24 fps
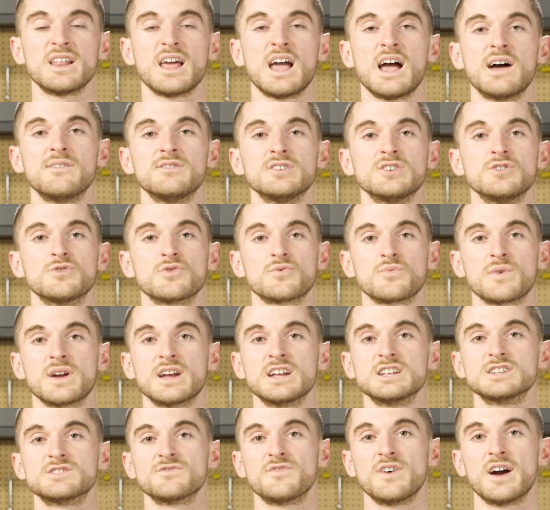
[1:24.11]
having your
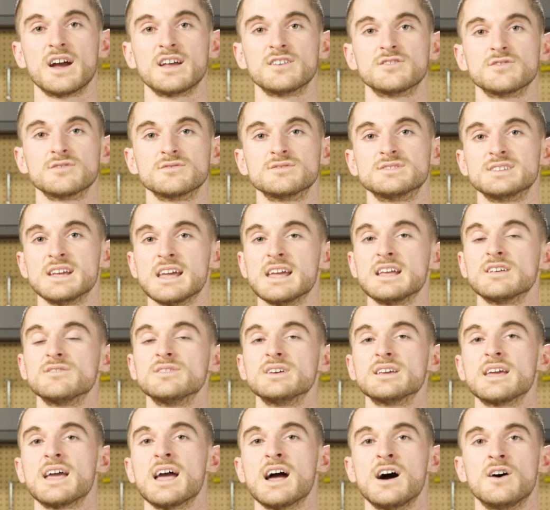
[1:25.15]
rangefinder
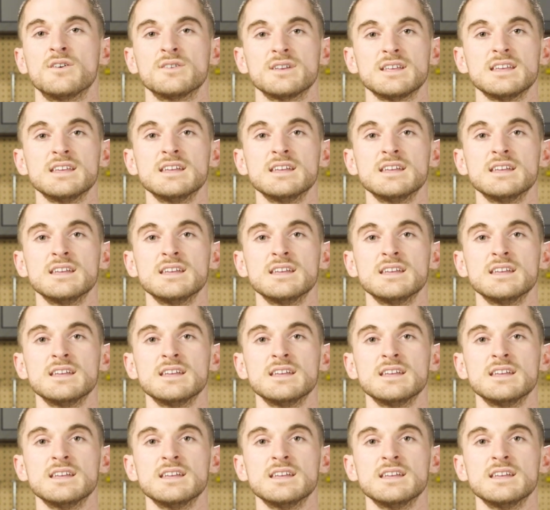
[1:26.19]
dangling out